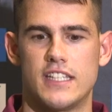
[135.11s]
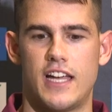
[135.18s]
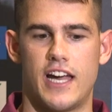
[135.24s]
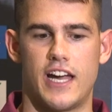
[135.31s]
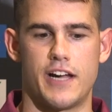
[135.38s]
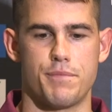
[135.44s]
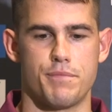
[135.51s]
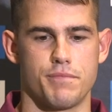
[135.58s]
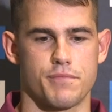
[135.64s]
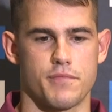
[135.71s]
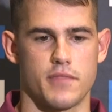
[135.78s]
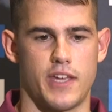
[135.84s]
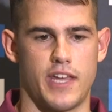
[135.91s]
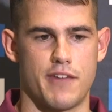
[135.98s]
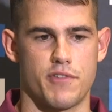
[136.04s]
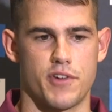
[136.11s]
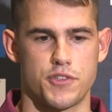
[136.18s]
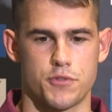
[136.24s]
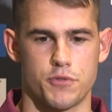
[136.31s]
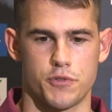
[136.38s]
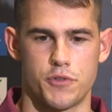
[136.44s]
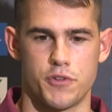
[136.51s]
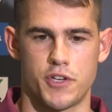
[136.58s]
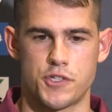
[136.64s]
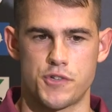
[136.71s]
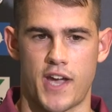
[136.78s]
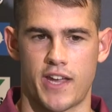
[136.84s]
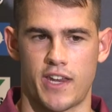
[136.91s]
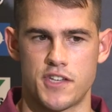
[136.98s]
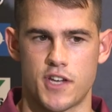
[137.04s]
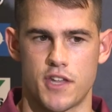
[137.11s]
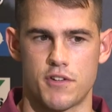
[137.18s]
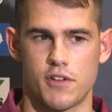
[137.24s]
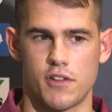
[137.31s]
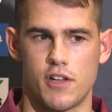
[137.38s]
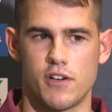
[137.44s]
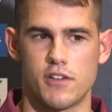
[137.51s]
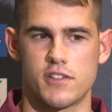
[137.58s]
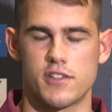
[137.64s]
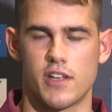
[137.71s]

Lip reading: And everyone's sort of good at dragging each other along.